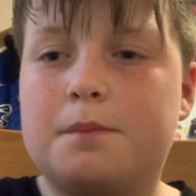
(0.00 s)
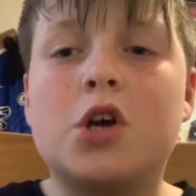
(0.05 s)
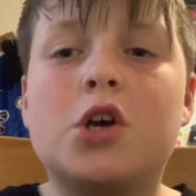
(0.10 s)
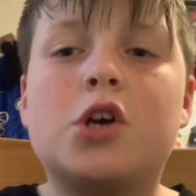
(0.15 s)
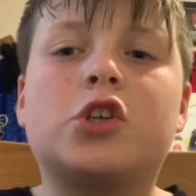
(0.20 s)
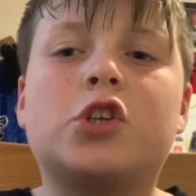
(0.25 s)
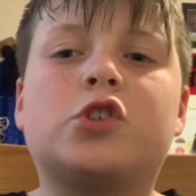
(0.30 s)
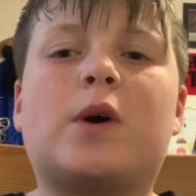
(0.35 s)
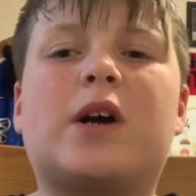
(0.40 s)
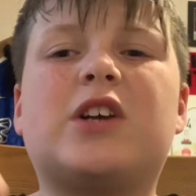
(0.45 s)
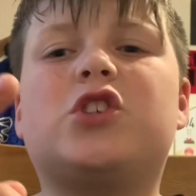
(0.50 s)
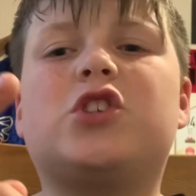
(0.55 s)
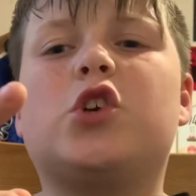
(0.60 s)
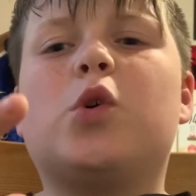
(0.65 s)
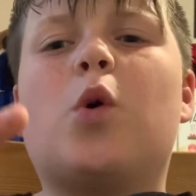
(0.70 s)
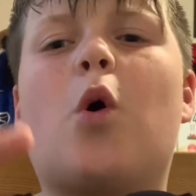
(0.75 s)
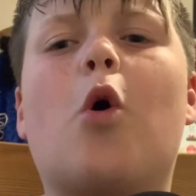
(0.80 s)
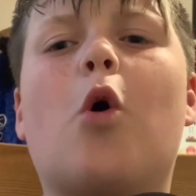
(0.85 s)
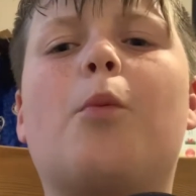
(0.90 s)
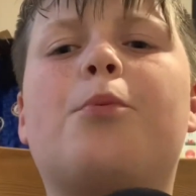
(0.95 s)
So I
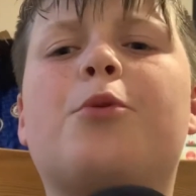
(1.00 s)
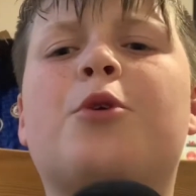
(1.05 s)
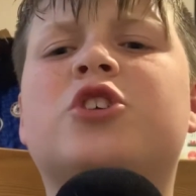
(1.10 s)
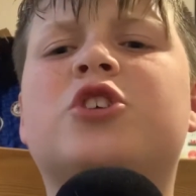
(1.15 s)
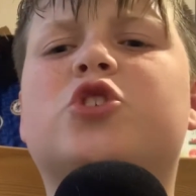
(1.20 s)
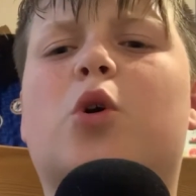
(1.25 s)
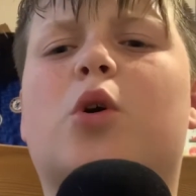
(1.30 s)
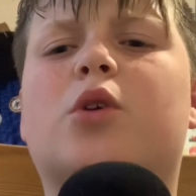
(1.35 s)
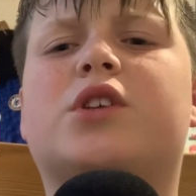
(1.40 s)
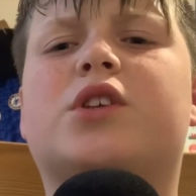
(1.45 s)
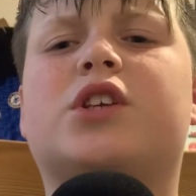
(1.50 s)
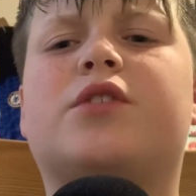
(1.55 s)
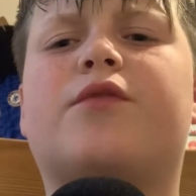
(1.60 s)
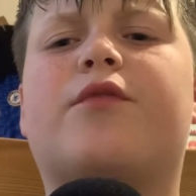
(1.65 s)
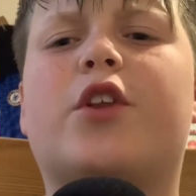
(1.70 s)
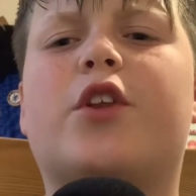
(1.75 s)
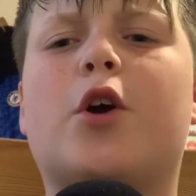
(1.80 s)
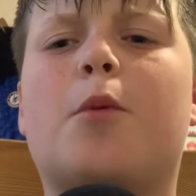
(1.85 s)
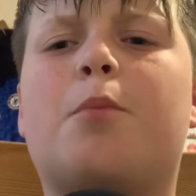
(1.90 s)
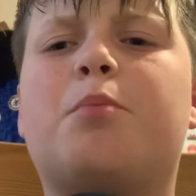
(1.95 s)
do hope you enjoyed this
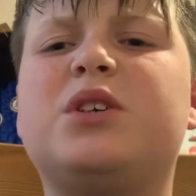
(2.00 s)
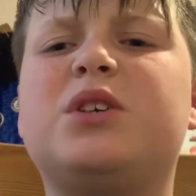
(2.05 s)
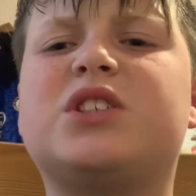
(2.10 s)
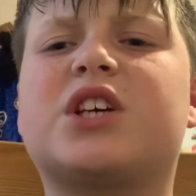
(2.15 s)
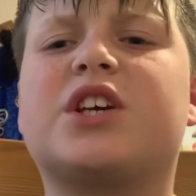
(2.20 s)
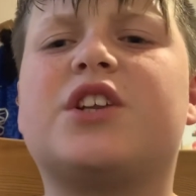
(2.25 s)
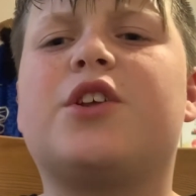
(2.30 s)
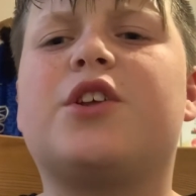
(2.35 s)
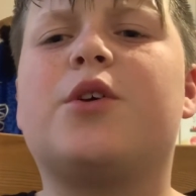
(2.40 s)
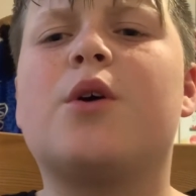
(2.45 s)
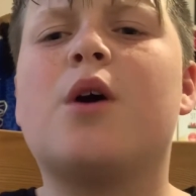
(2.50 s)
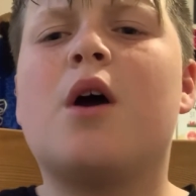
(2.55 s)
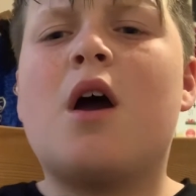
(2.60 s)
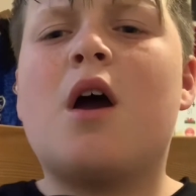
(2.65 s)
video. Please can you